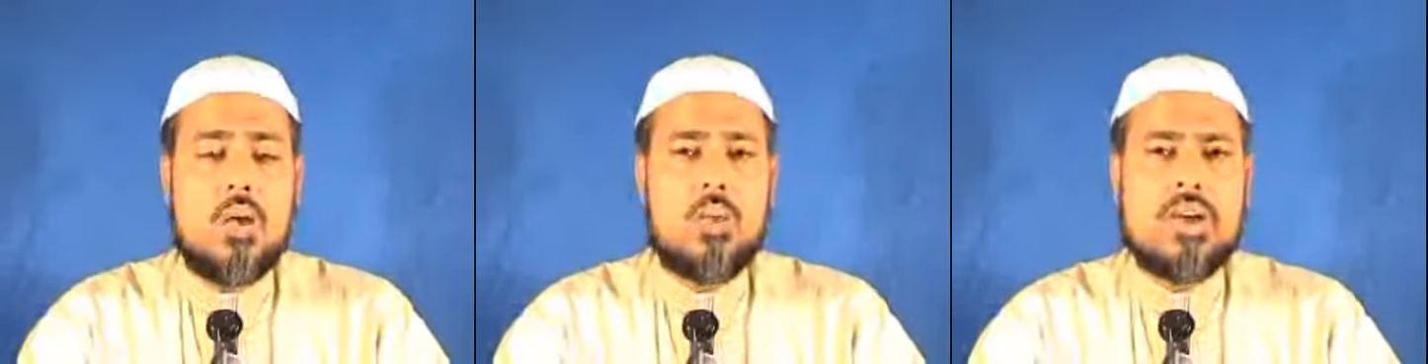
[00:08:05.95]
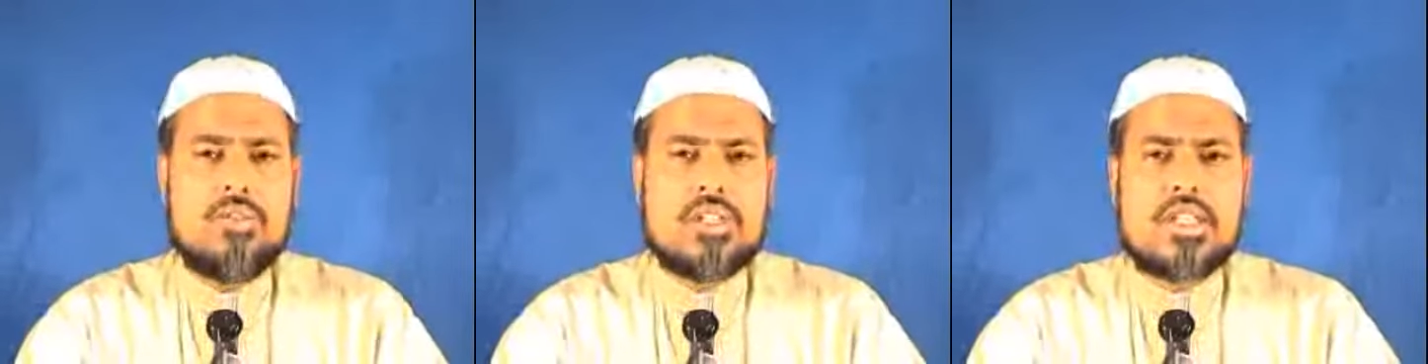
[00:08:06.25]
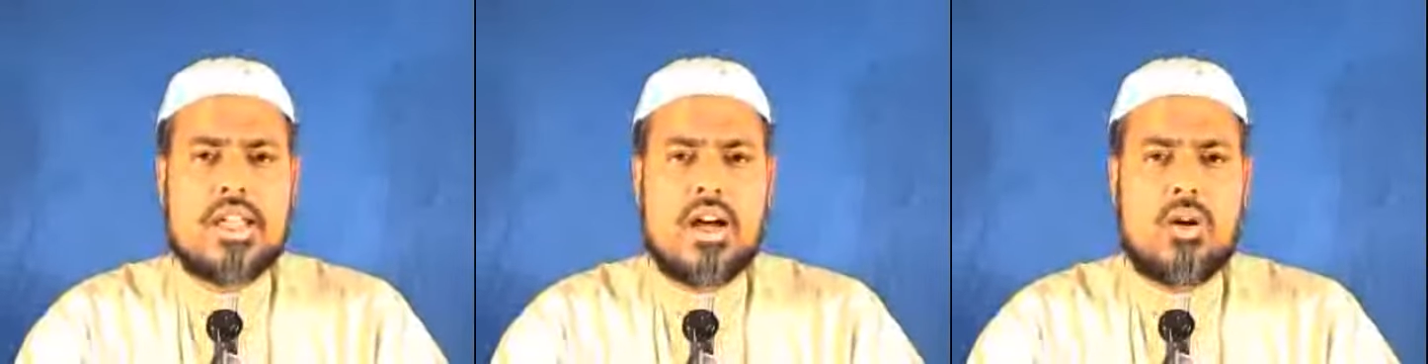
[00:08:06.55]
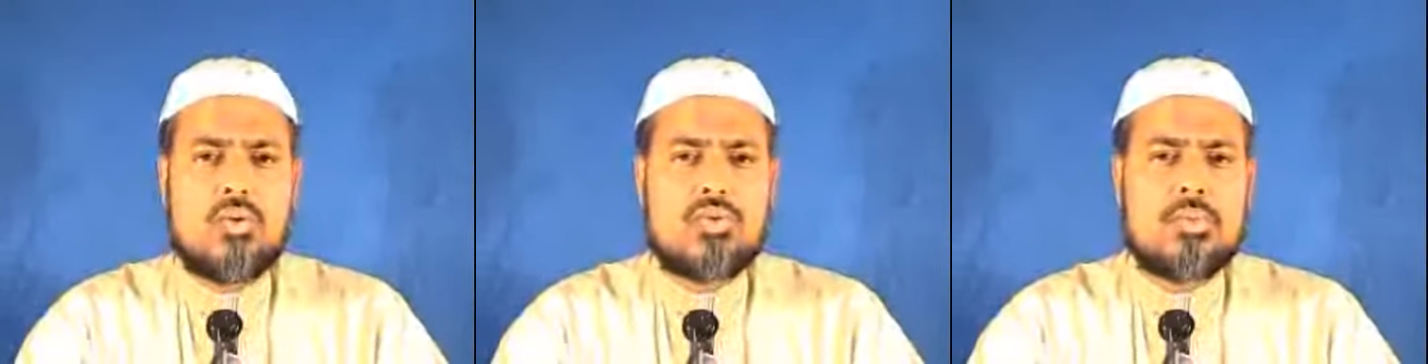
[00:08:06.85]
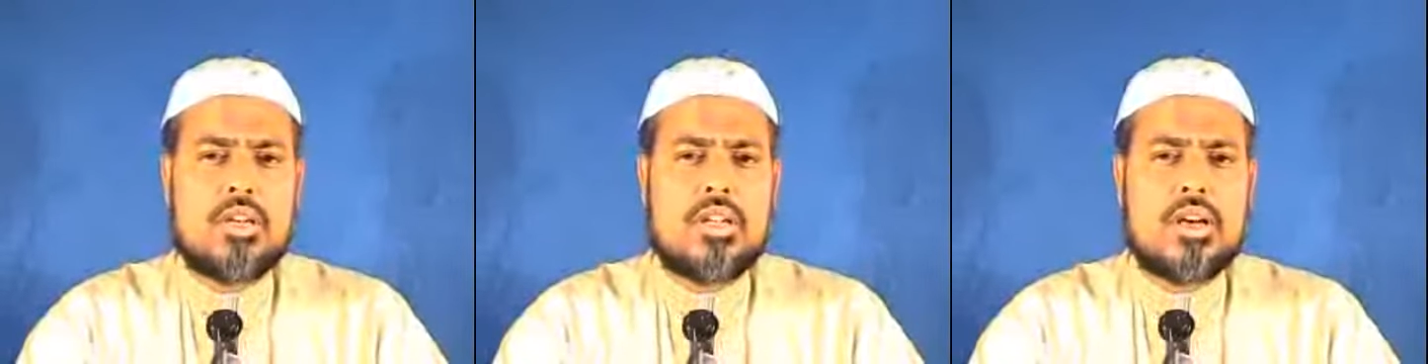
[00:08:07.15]
When we say A'udhu
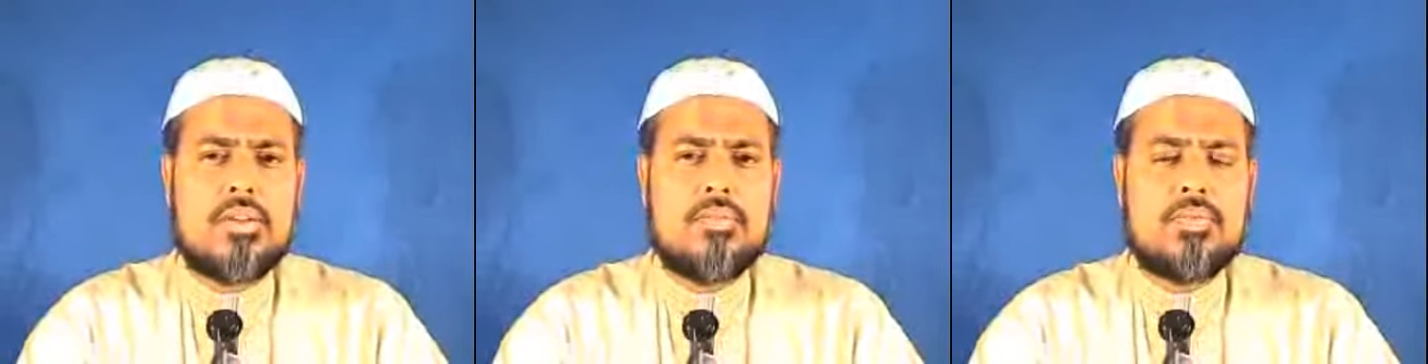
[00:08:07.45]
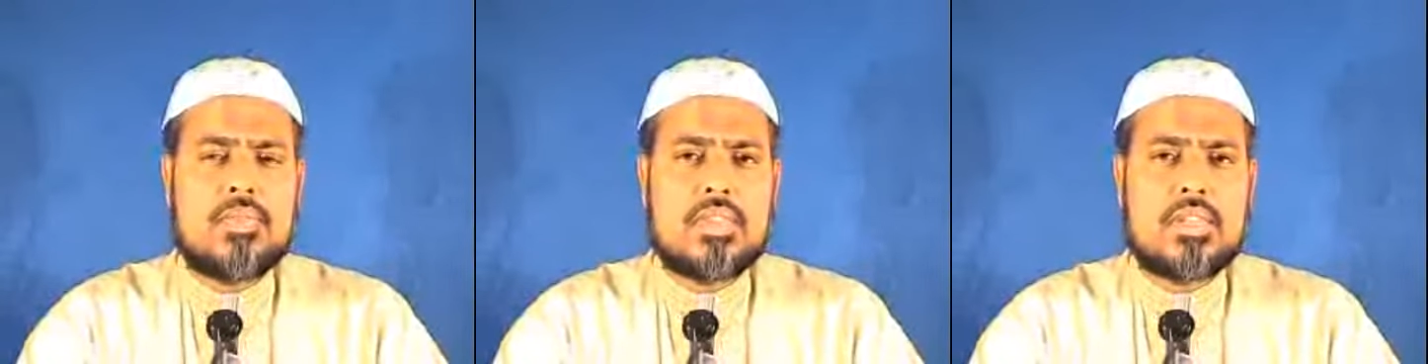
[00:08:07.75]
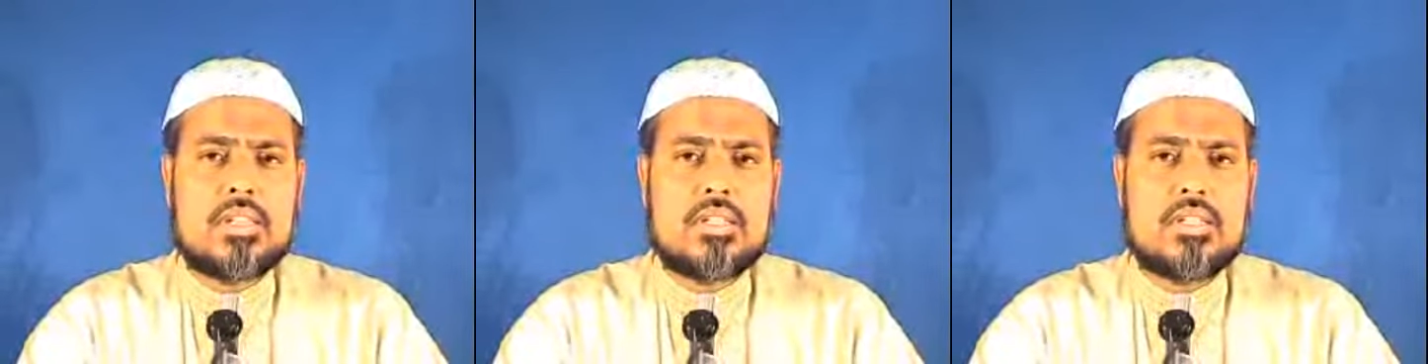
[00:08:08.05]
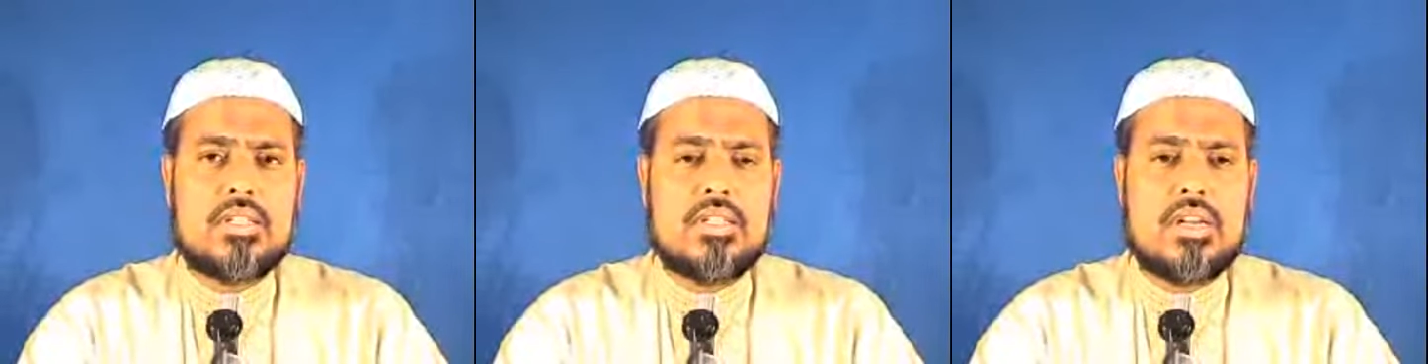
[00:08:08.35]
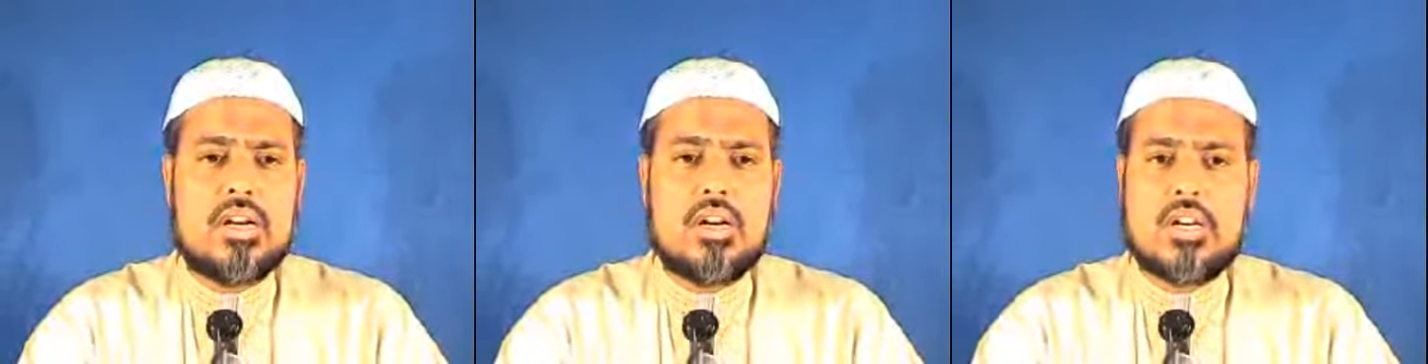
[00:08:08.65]
Billah
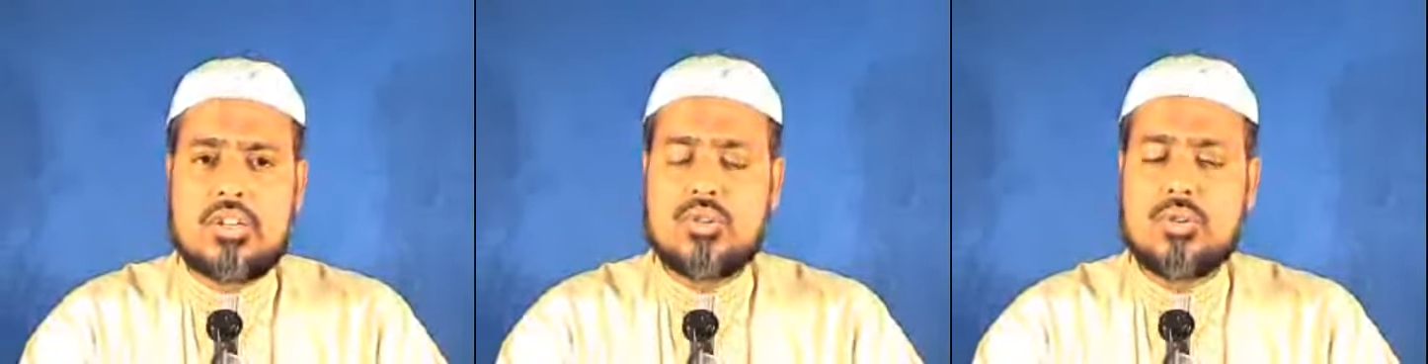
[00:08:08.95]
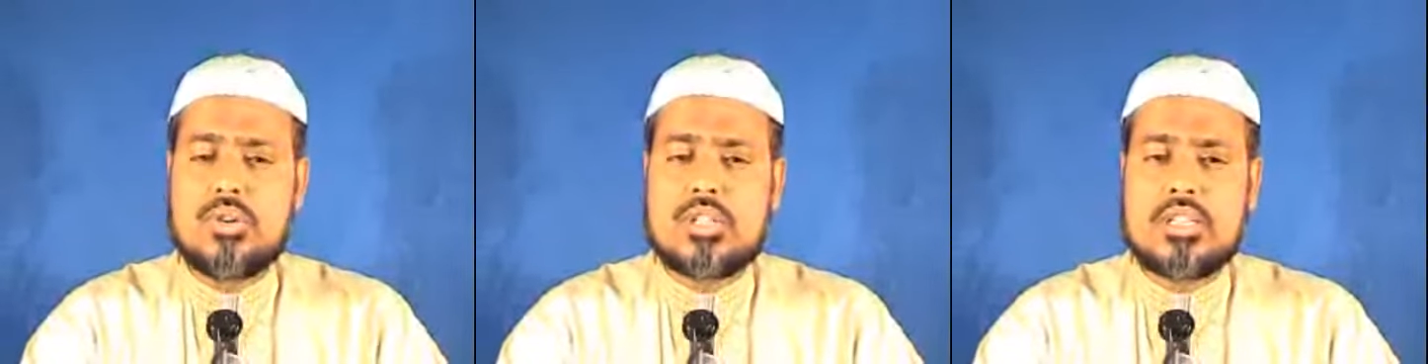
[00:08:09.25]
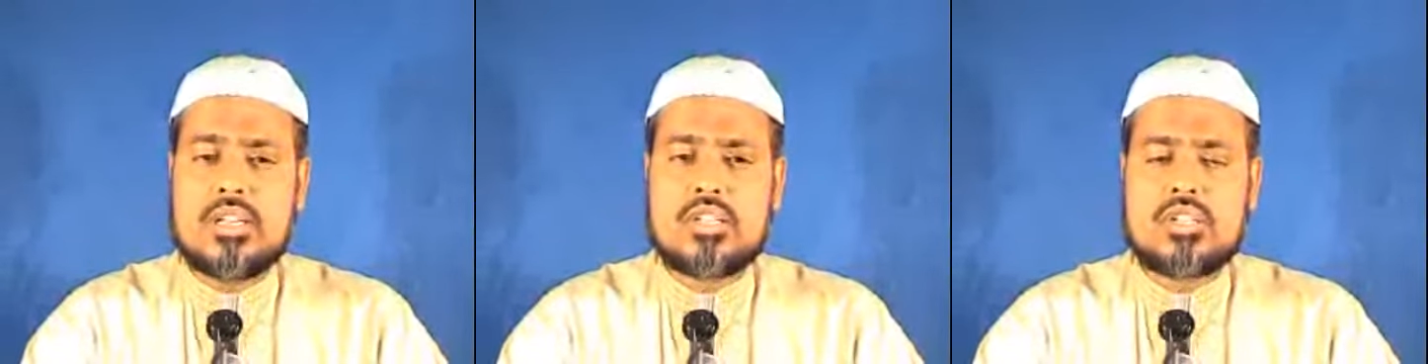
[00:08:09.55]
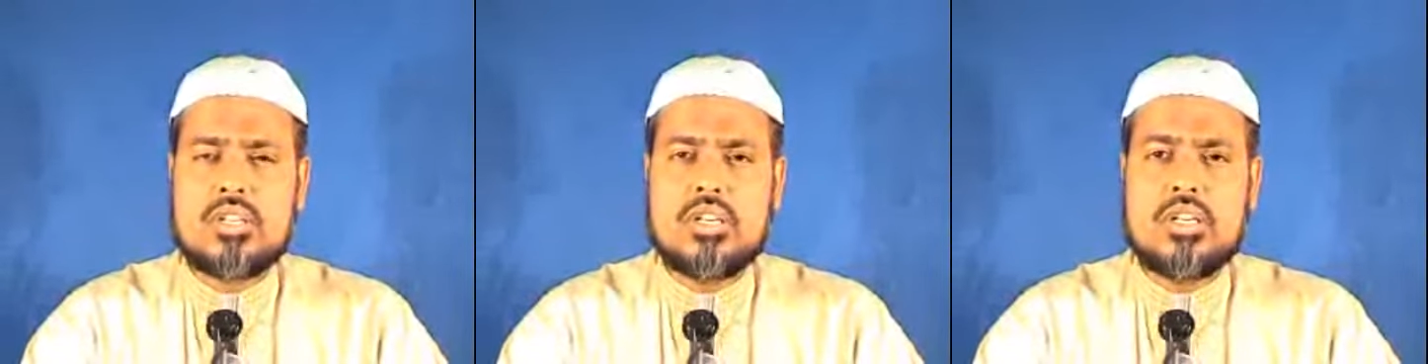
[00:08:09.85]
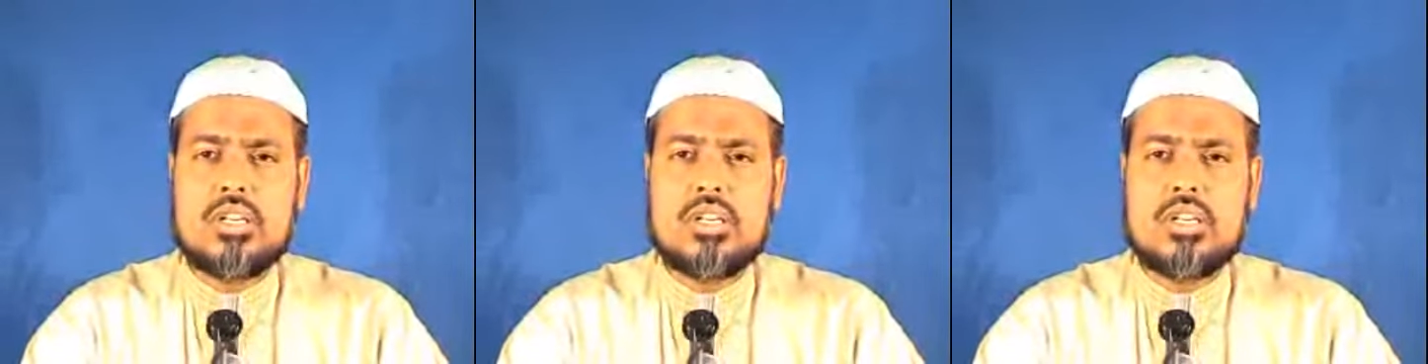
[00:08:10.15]
and do good things,